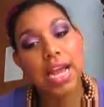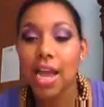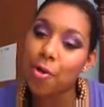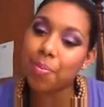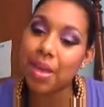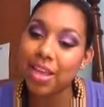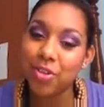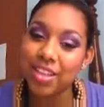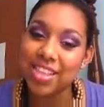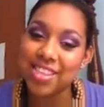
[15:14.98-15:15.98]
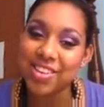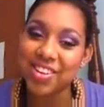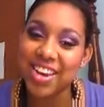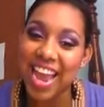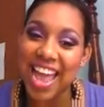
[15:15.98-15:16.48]
hope you enjoy this
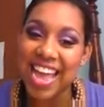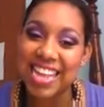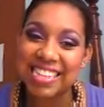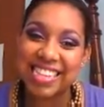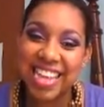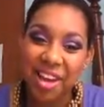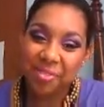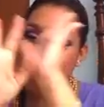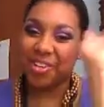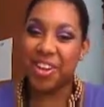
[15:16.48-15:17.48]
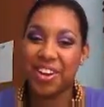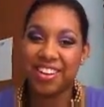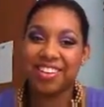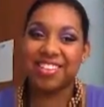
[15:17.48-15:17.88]
look and happy new year.